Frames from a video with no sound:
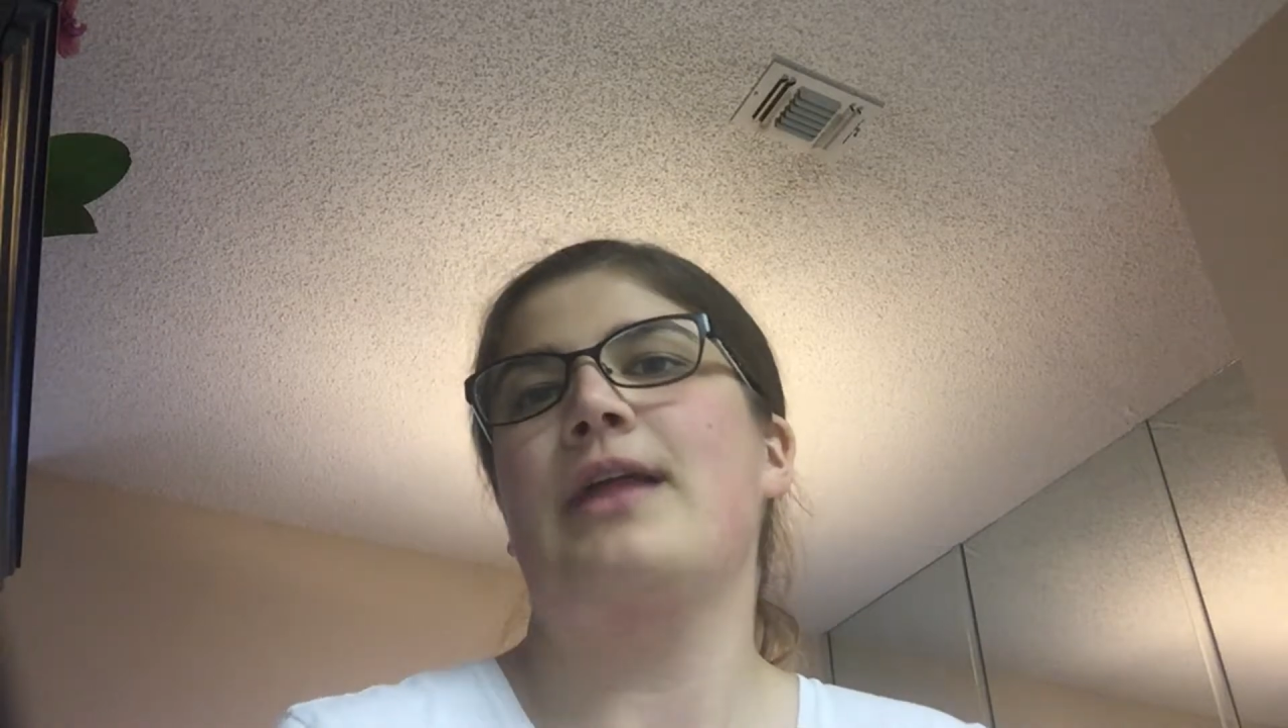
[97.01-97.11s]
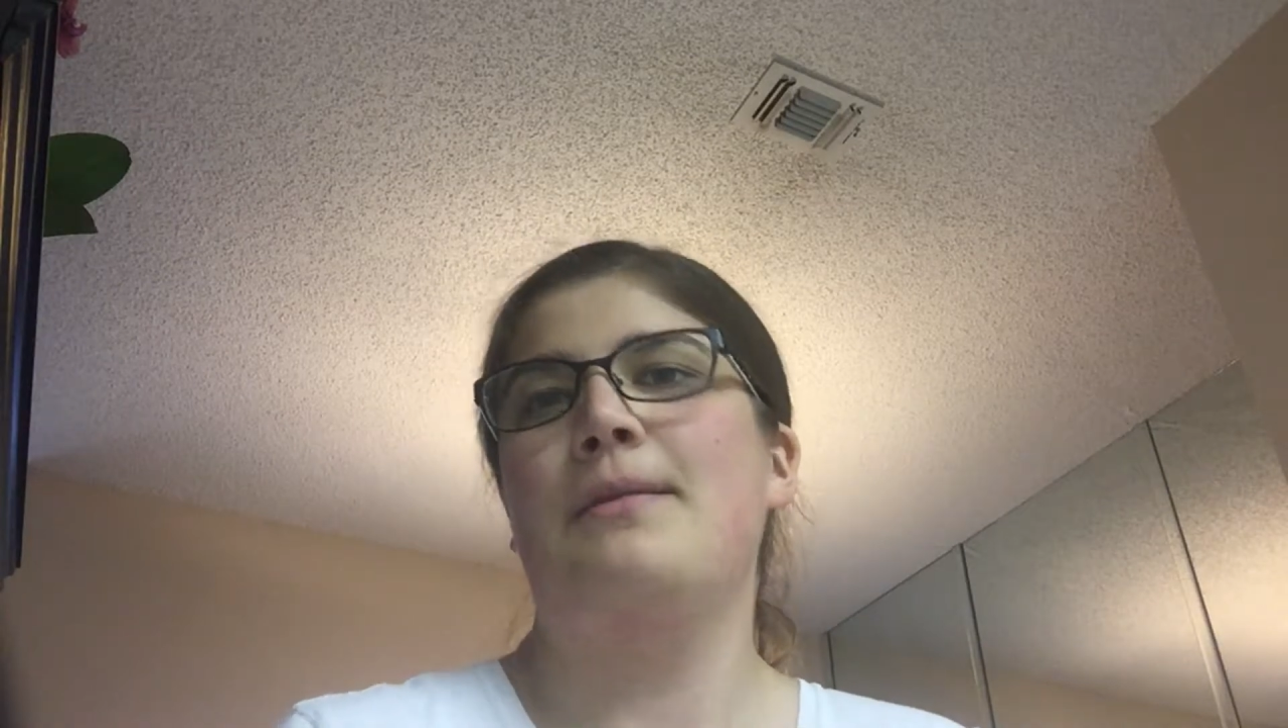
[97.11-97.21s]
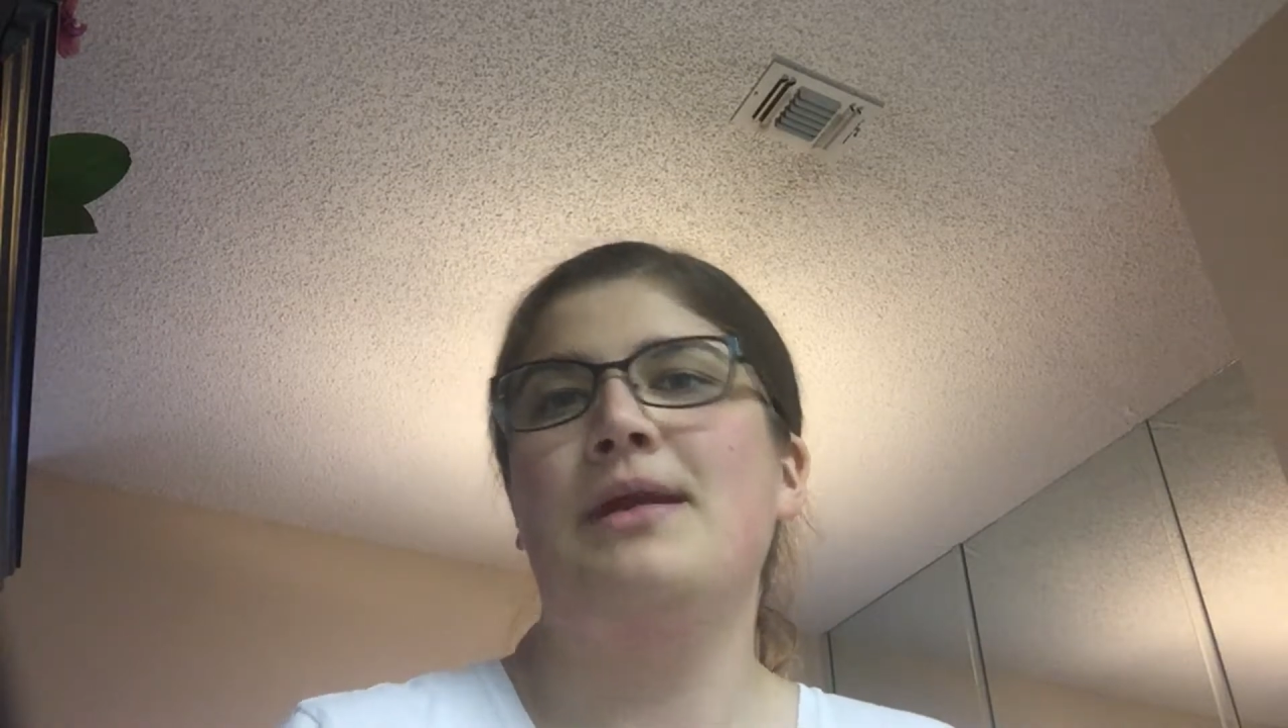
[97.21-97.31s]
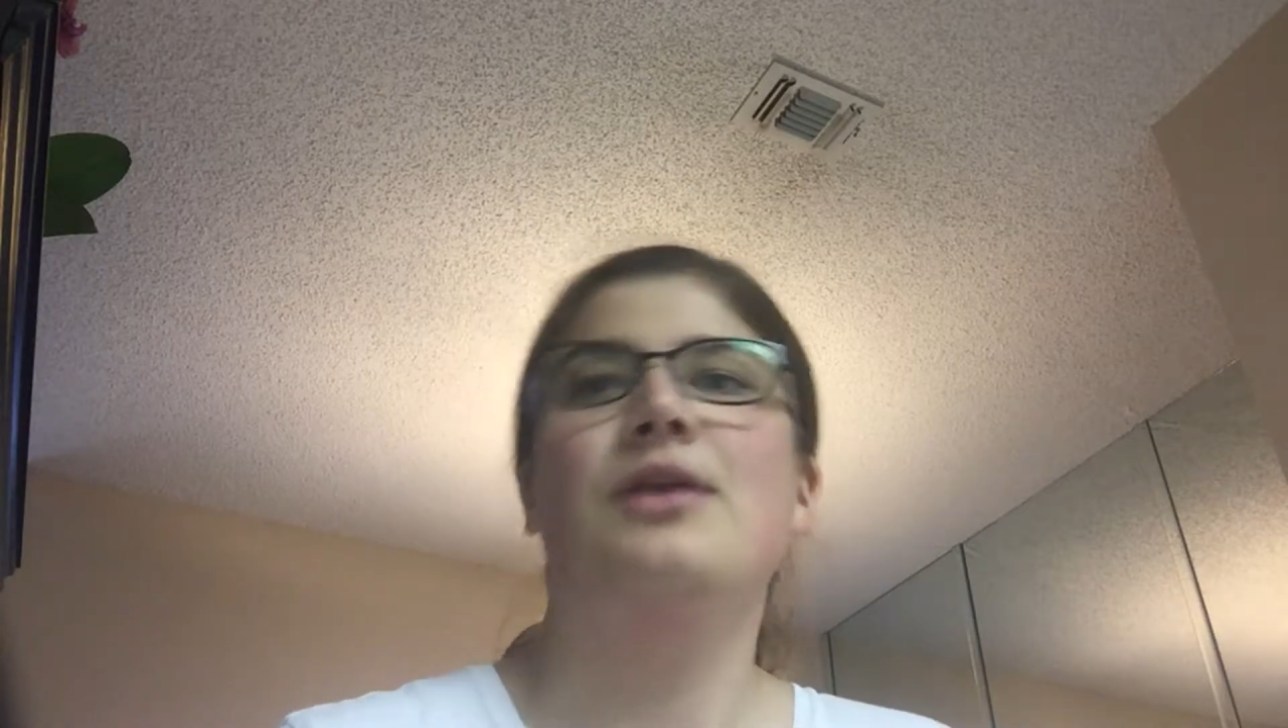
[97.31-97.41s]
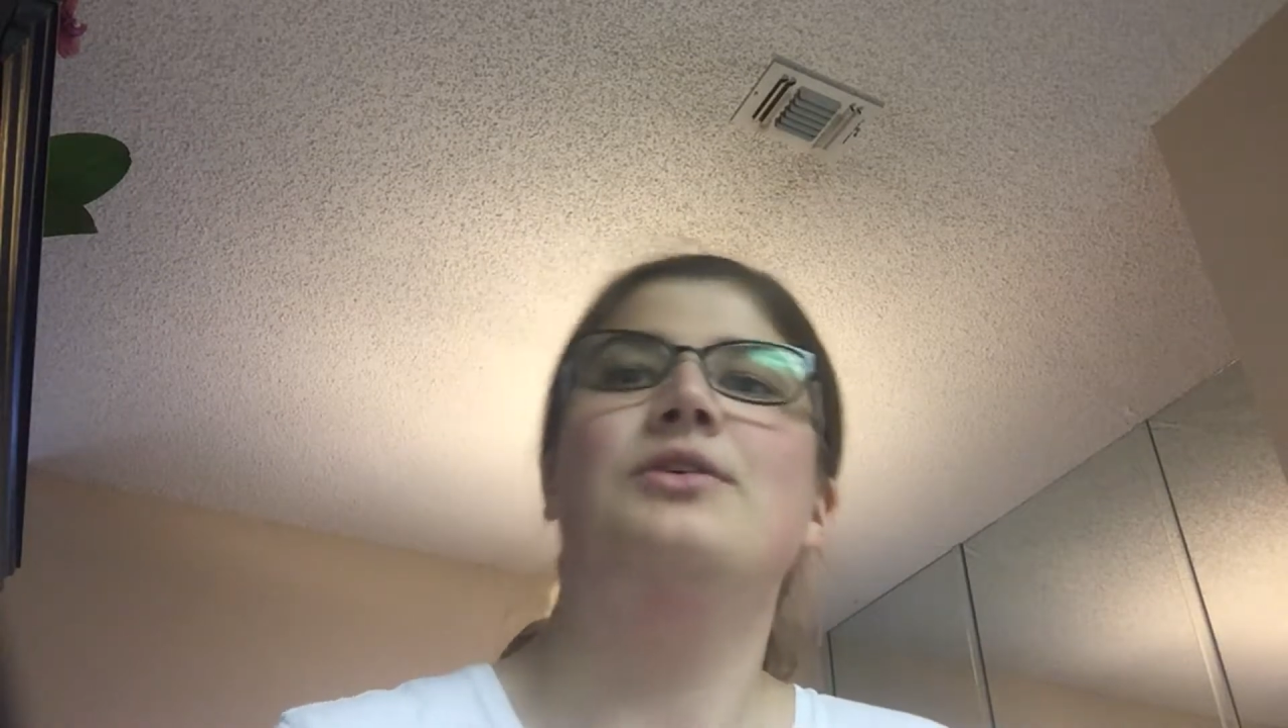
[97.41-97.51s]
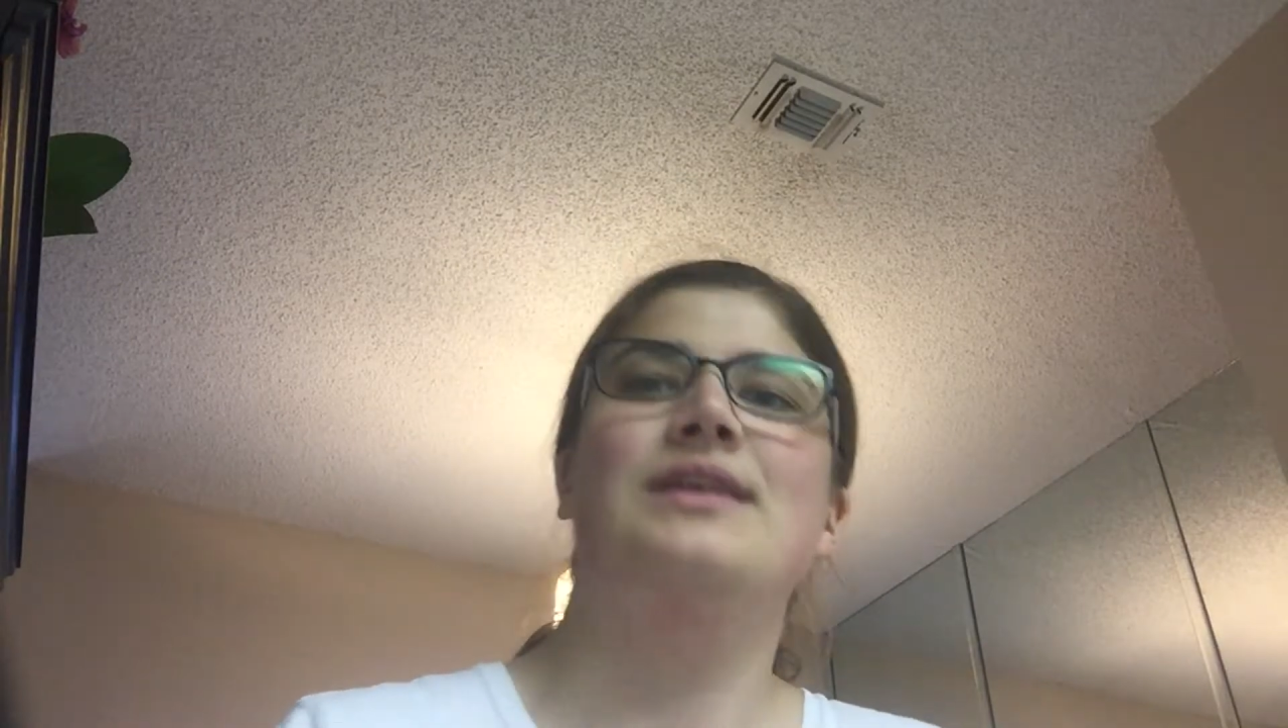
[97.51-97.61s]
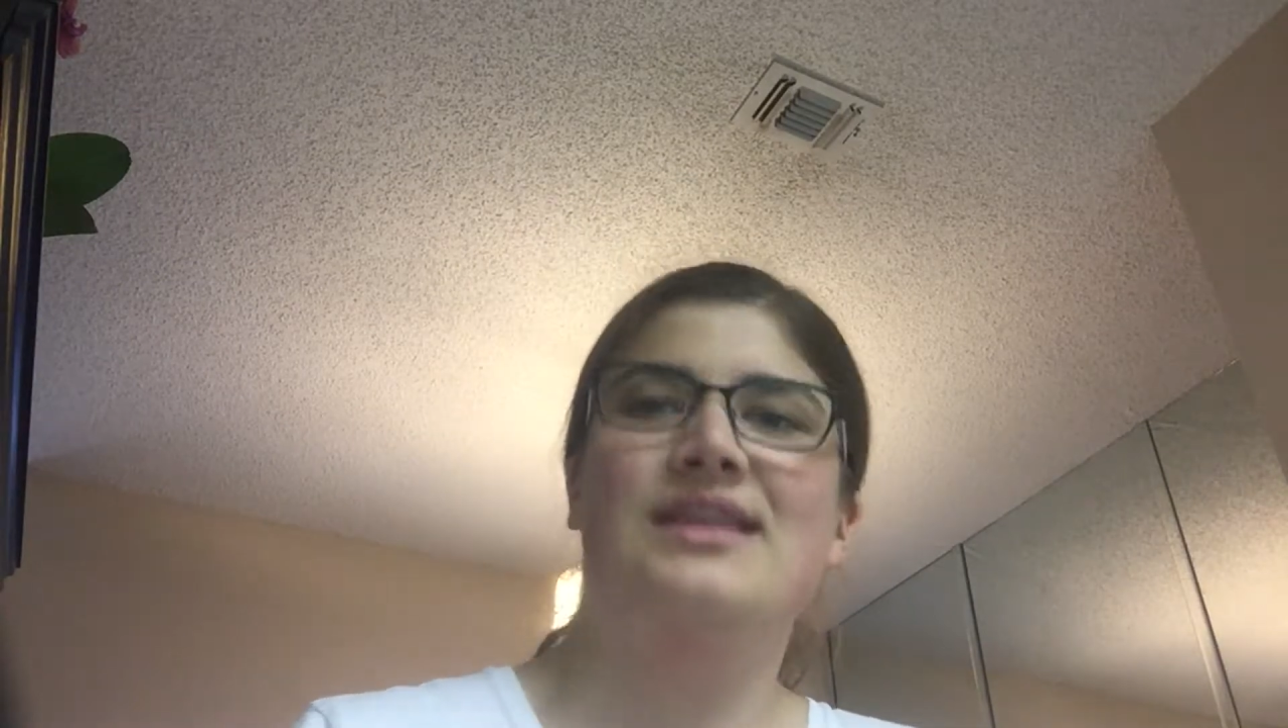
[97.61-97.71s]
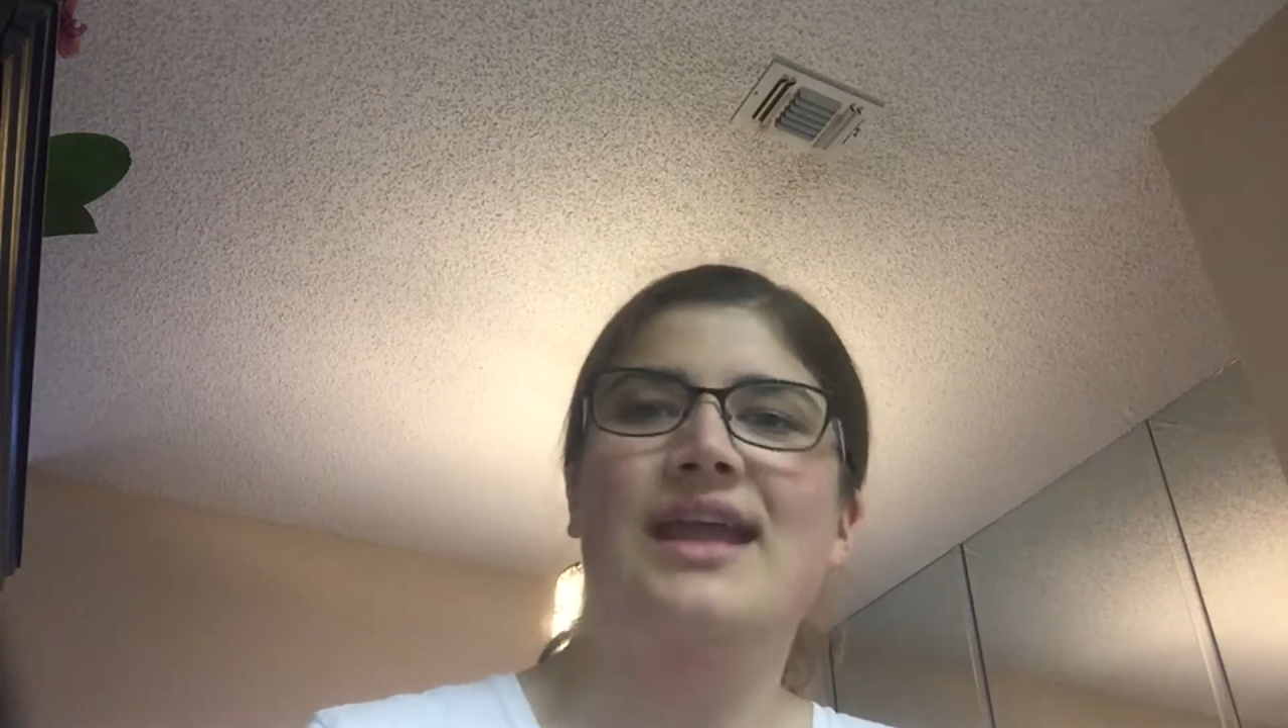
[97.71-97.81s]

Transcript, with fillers: letting me use it.